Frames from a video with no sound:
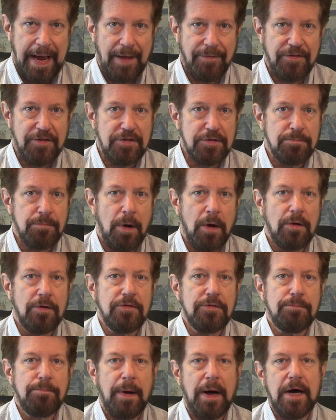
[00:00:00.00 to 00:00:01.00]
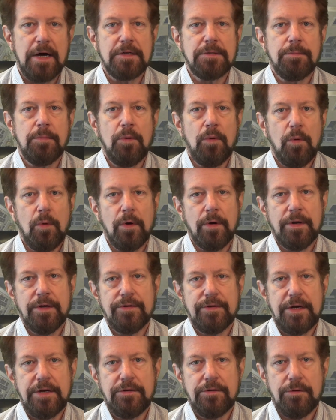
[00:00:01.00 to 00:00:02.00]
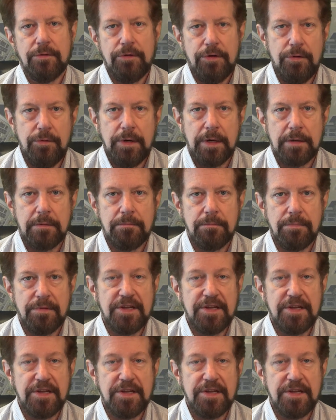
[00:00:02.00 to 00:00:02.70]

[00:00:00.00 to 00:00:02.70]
at the smallest possible organizational unit,